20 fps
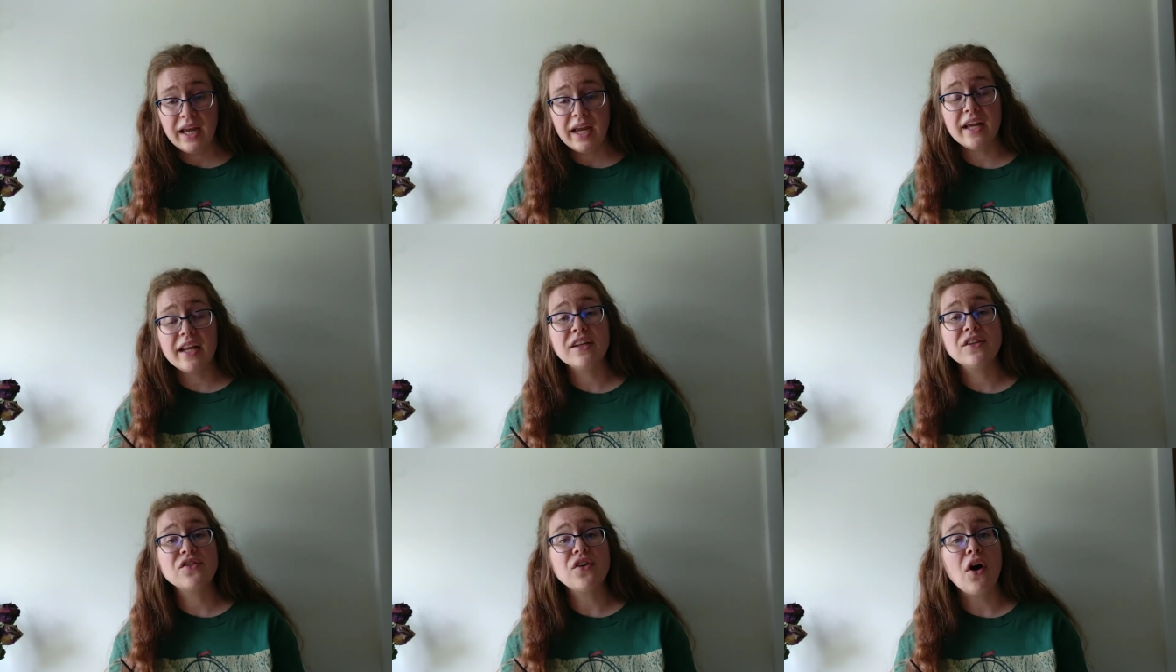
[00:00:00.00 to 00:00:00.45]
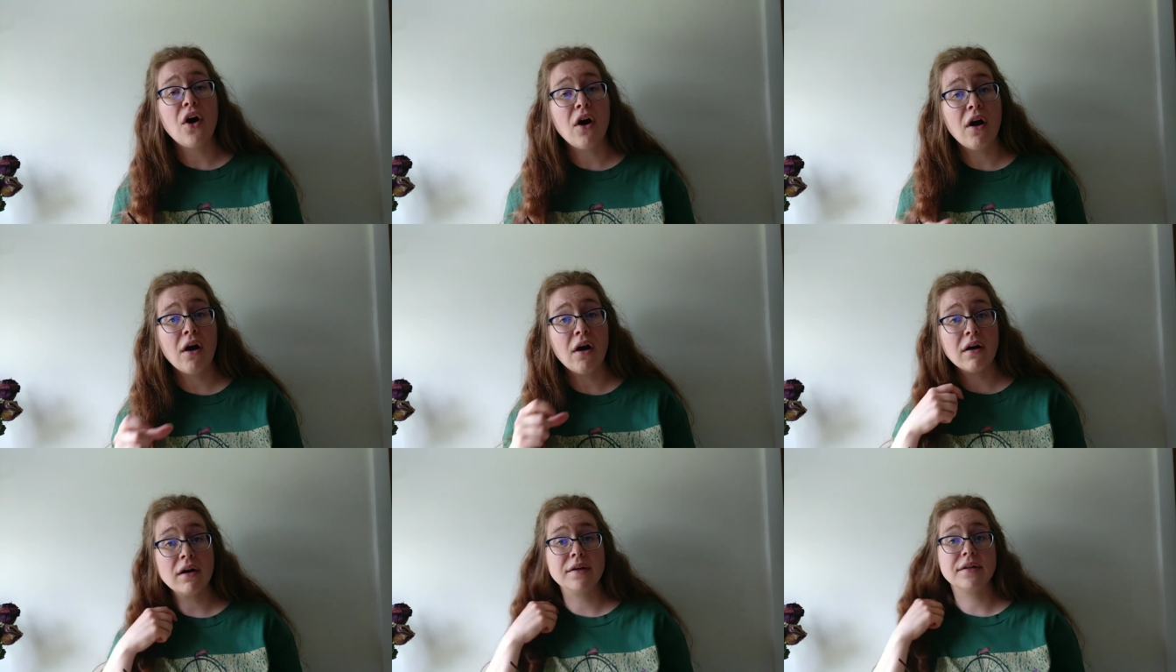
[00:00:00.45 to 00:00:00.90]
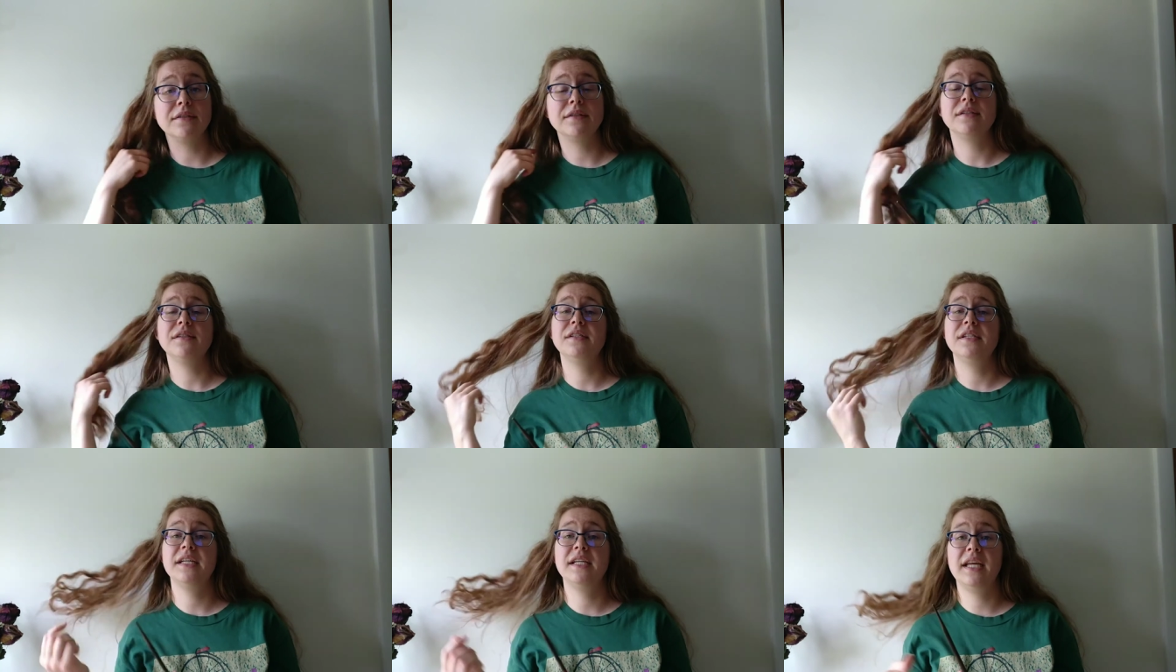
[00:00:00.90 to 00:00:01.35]
It is
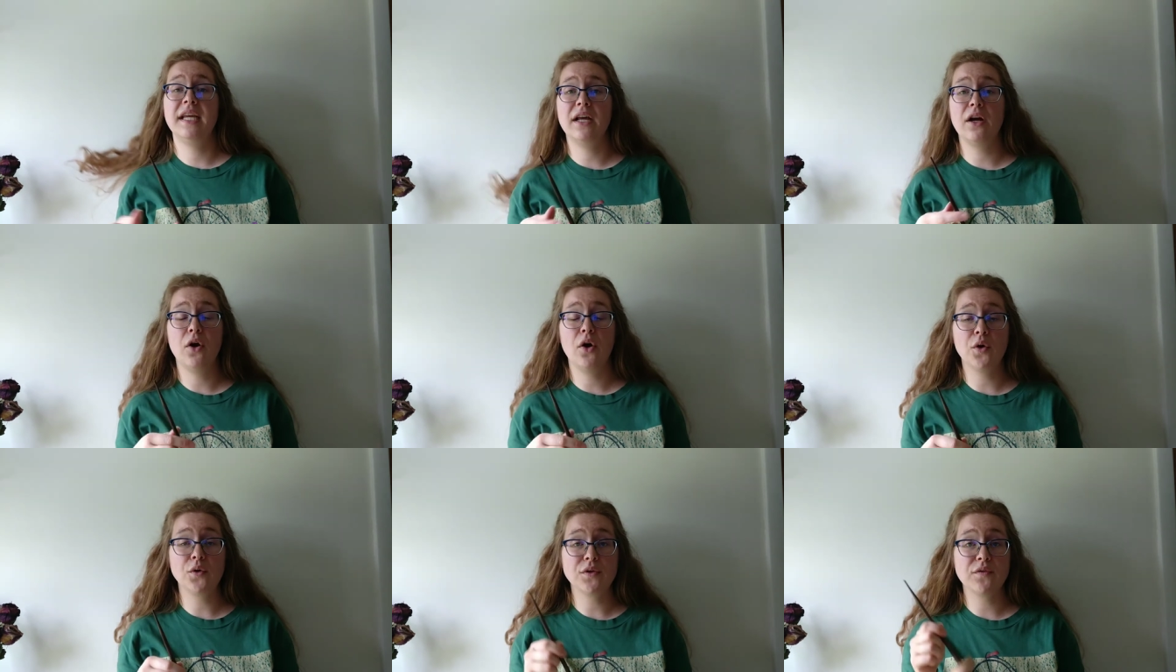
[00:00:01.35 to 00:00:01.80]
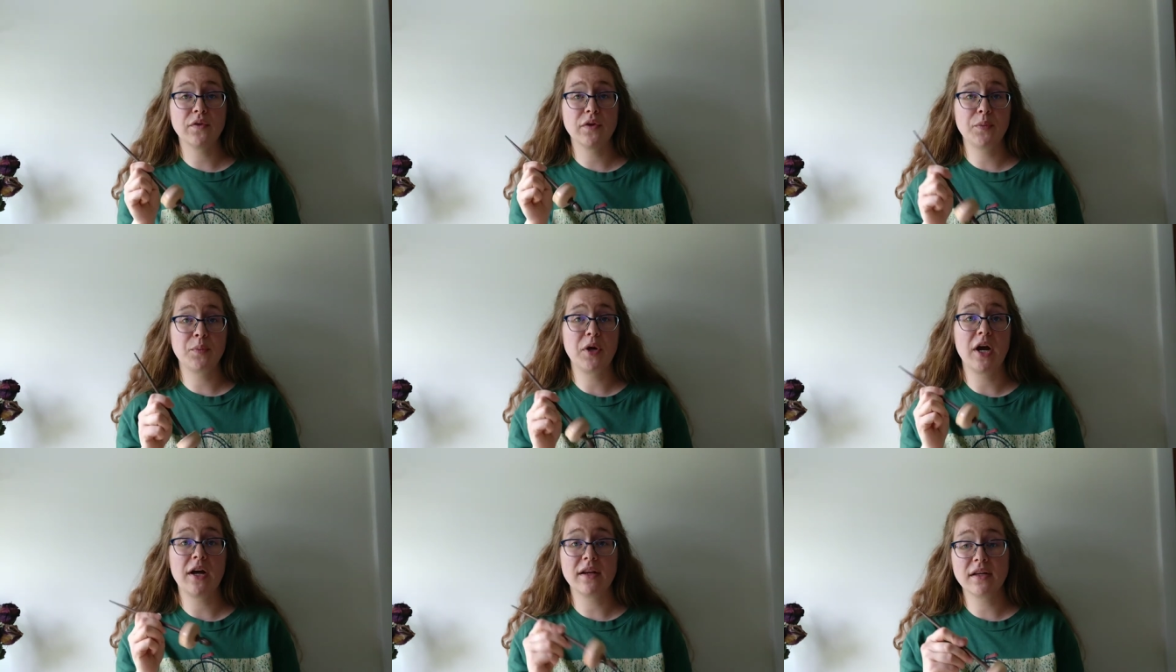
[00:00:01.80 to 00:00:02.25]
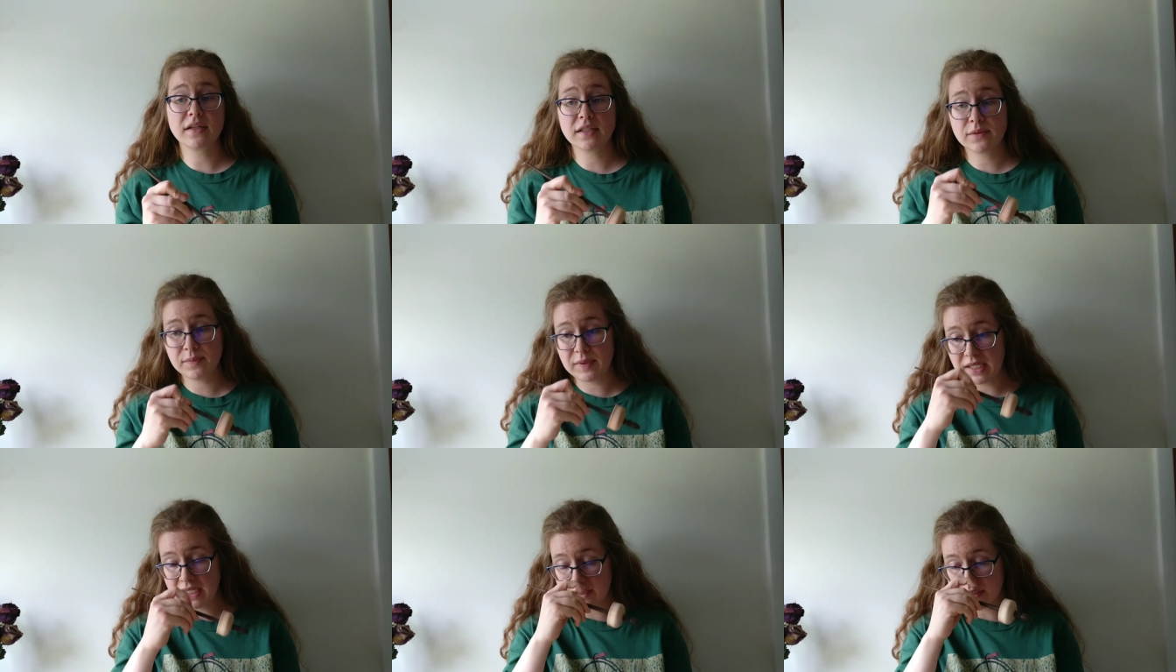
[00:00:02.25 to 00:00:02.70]
hard to get a hold of her products
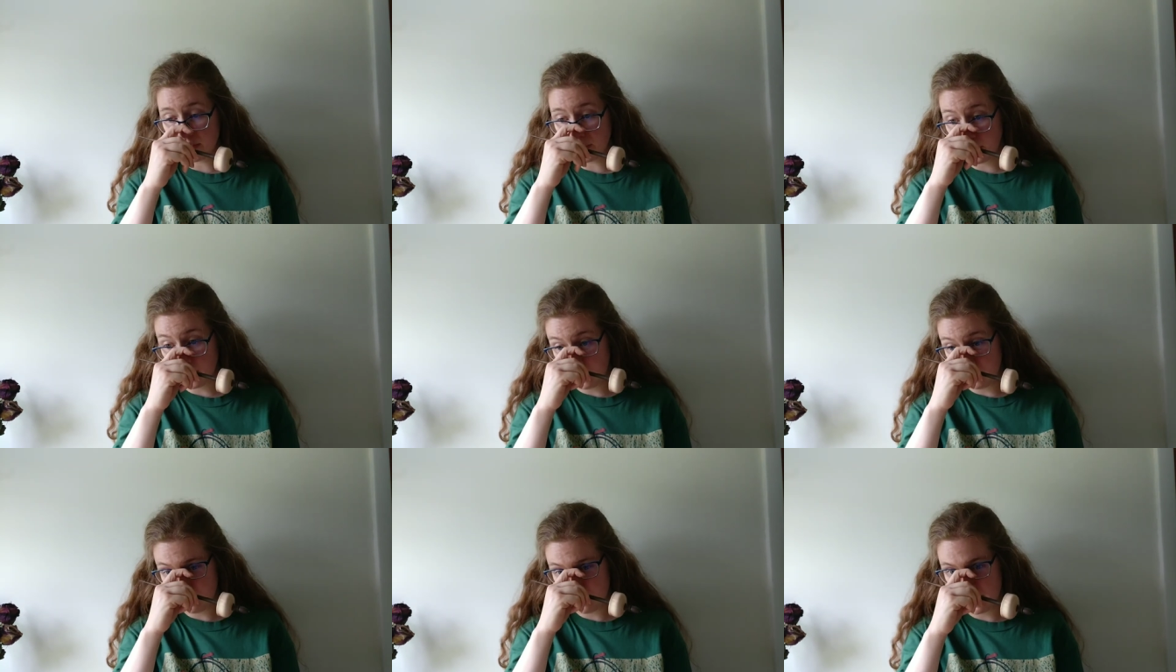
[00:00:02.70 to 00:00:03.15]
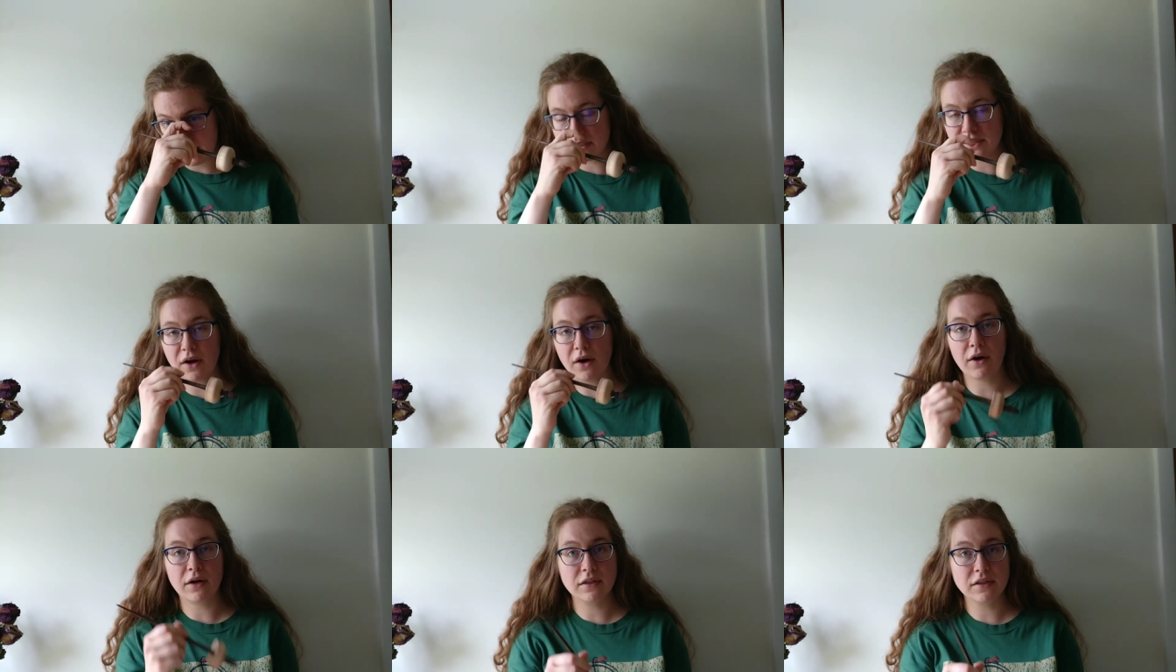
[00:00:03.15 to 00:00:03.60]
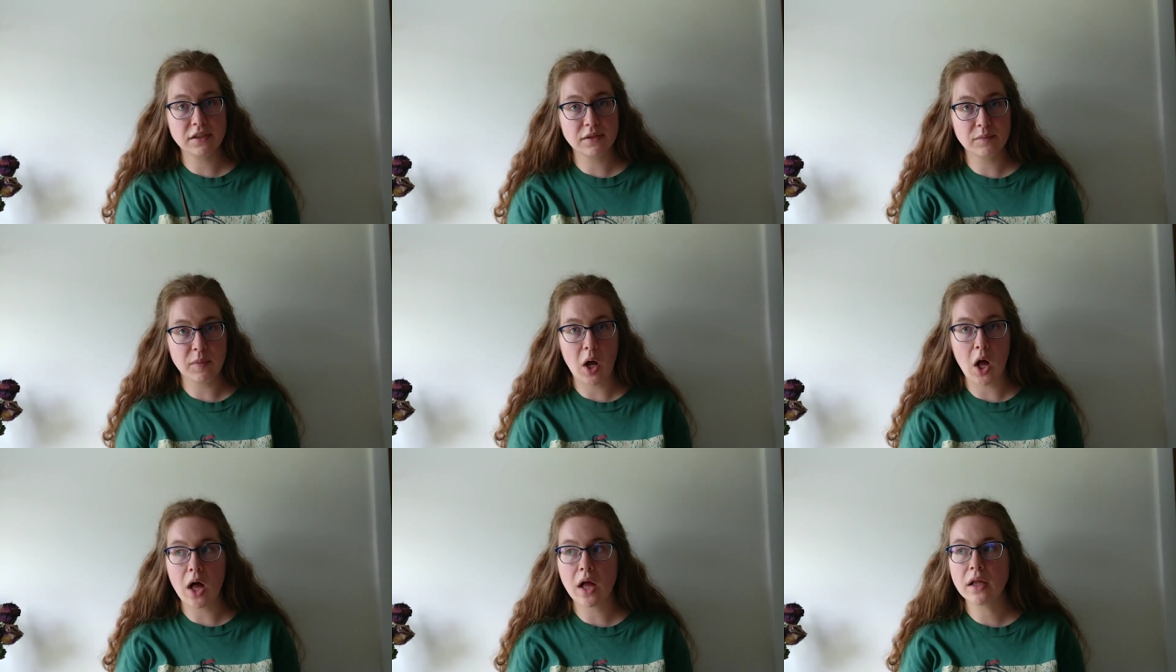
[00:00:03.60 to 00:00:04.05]
because her updates are
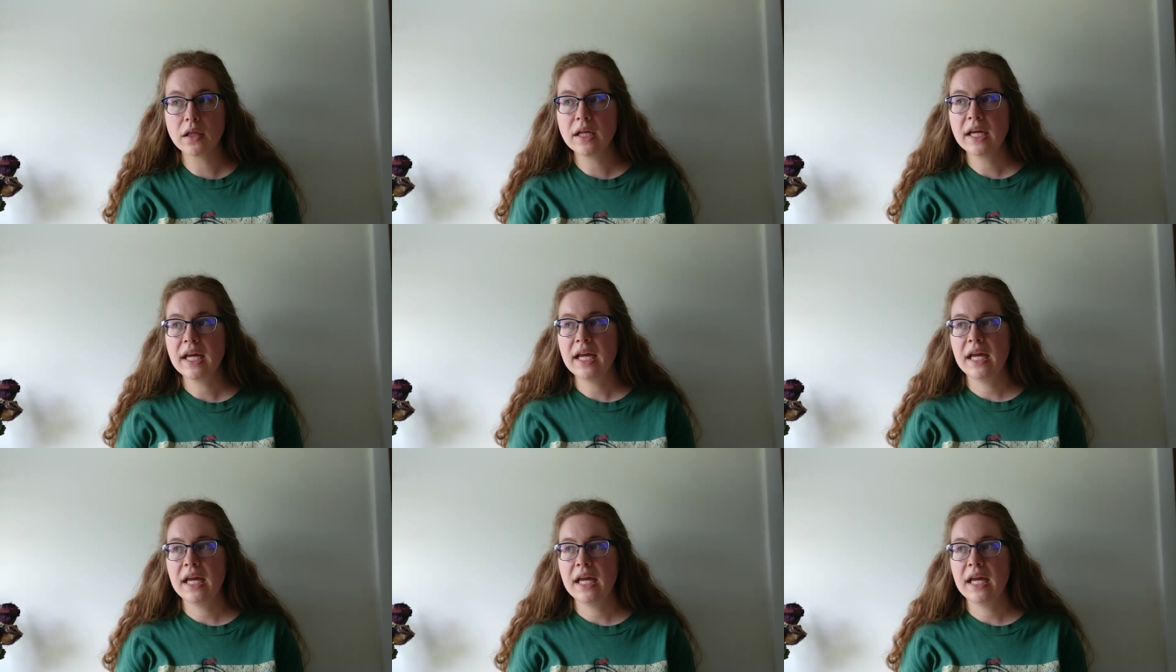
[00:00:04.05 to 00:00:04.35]
small